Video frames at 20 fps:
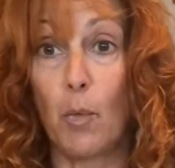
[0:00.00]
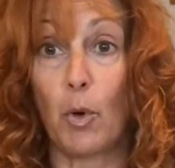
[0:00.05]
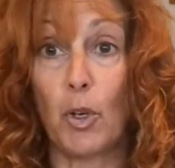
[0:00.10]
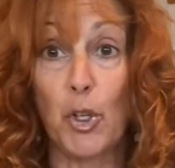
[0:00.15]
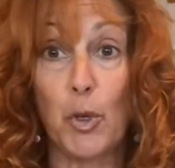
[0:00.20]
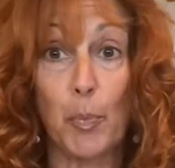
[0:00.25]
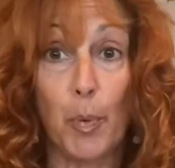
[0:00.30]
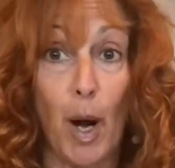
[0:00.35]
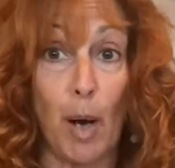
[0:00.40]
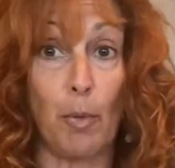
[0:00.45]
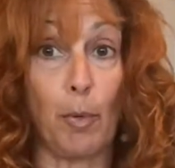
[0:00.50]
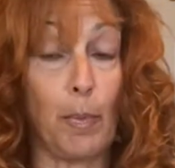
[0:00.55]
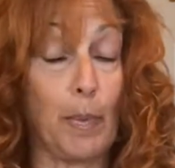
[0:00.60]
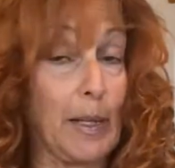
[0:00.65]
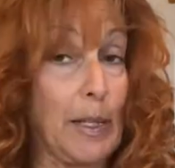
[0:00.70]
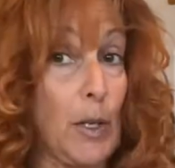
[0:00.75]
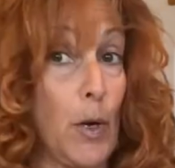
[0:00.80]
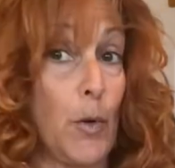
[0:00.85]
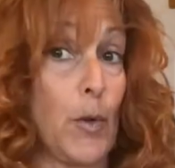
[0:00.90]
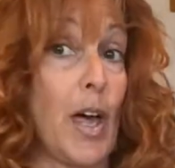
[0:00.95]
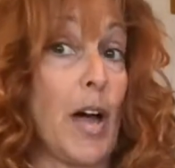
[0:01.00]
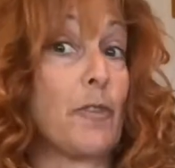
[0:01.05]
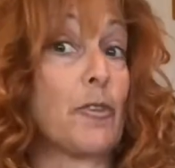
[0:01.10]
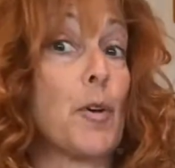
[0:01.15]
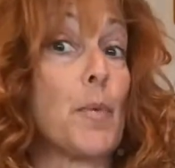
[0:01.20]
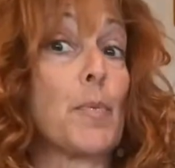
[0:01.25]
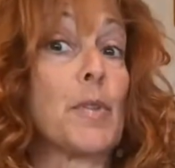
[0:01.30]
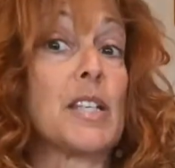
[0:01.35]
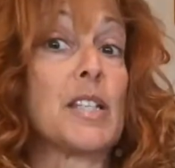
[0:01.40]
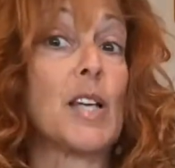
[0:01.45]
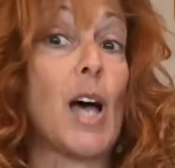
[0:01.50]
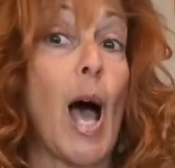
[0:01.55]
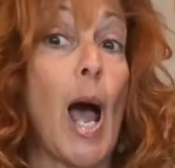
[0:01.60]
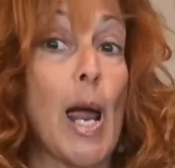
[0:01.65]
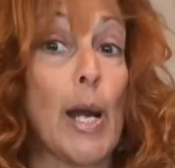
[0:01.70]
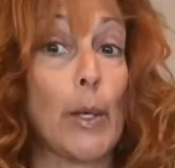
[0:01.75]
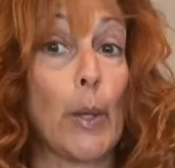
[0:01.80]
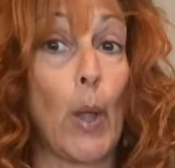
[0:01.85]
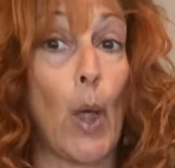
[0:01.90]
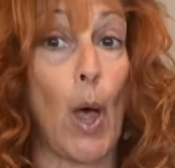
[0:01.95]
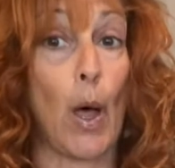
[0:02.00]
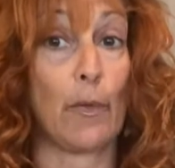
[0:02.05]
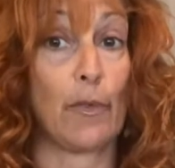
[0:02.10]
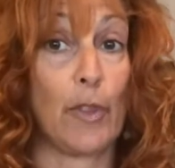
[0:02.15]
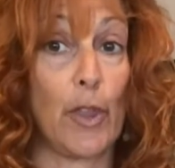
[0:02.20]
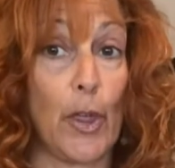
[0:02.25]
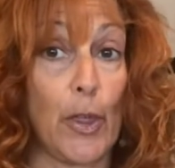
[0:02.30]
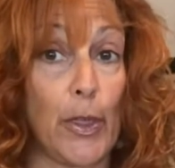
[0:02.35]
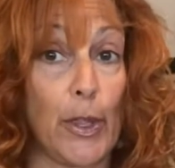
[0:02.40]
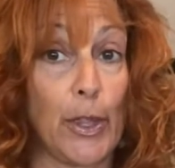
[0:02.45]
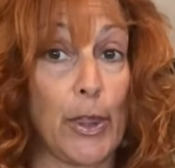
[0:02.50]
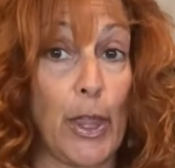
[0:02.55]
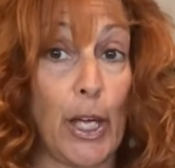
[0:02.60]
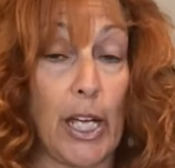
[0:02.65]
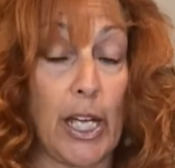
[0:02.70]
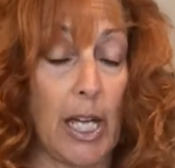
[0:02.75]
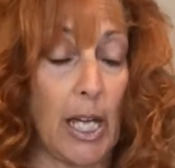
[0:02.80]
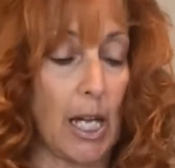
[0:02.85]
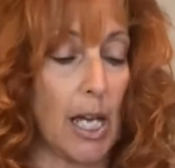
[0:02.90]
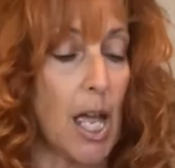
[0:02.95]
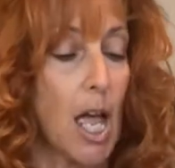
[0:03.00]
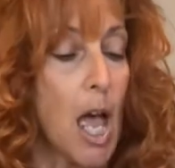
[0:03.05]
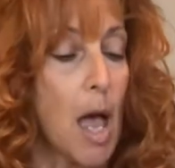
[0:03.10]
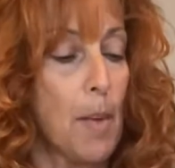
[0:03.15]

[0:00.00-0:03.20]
Well, you probably know that from the title of the gig.